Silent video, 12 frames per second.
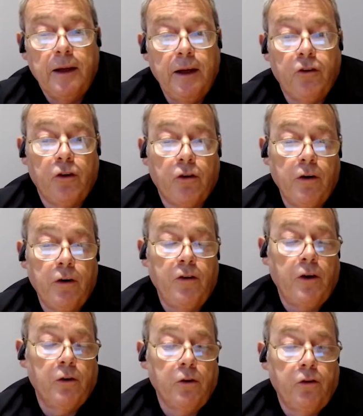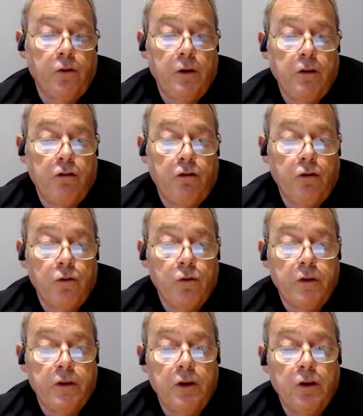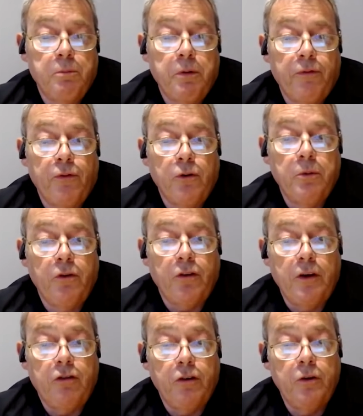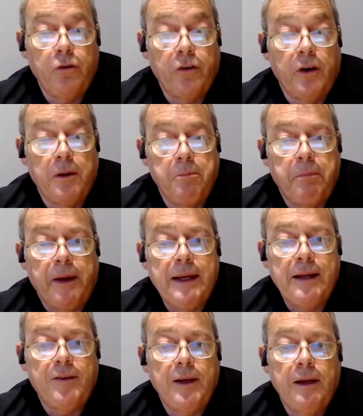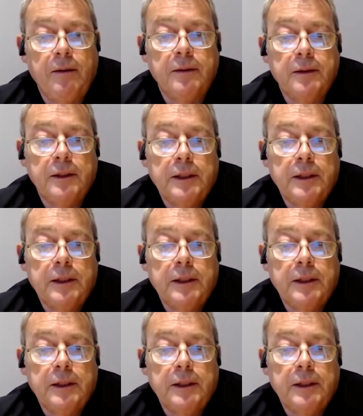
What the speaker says: is critical to ensure that your performance issues aren't baked in.